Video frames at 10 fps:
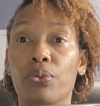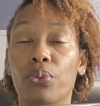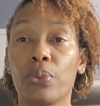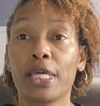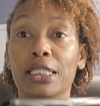
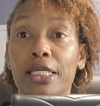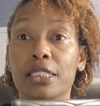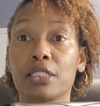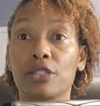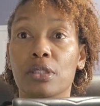way
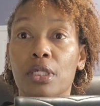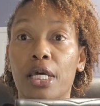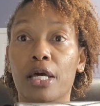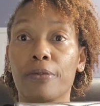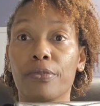less,
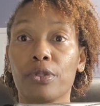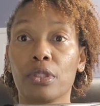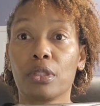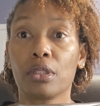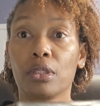
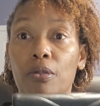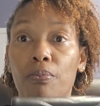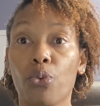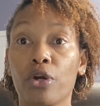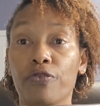
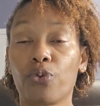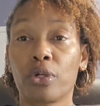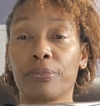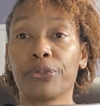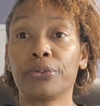more
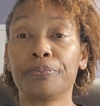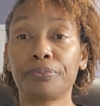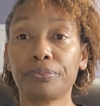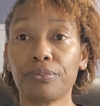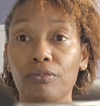affordable
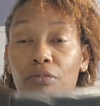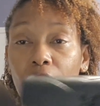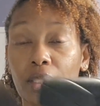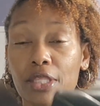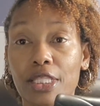
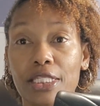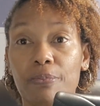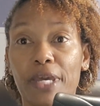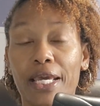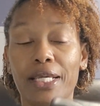than this
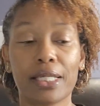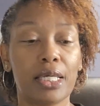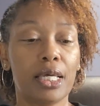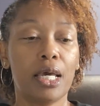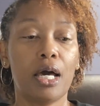bag.
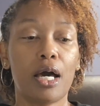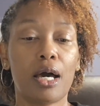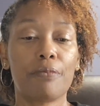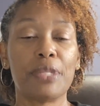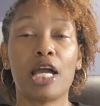
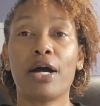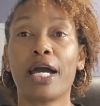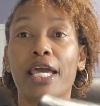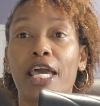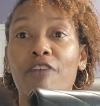Now I
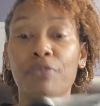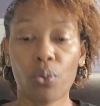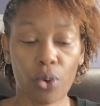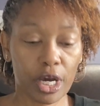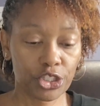have
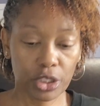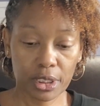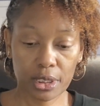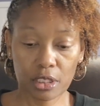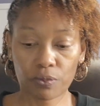been
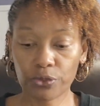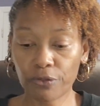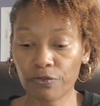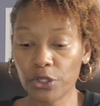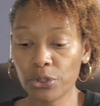watching some
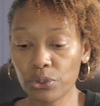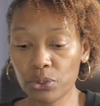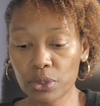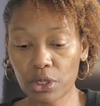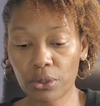
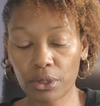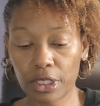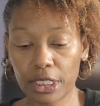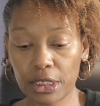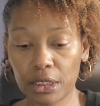reviews
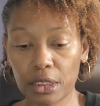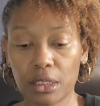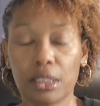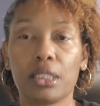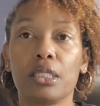on
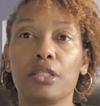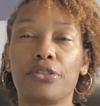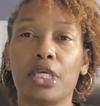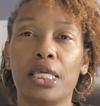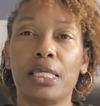
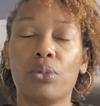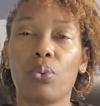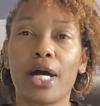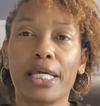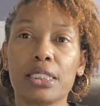the
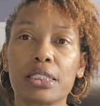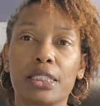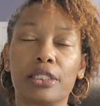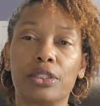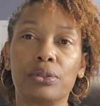
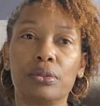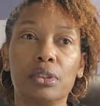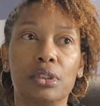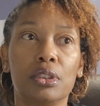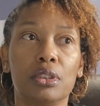YSL
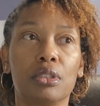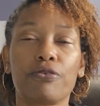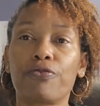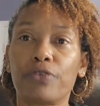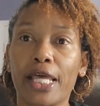
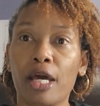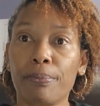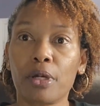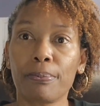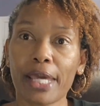
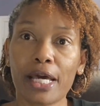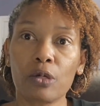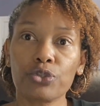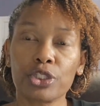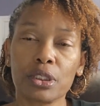flap
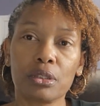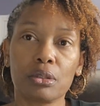pouch,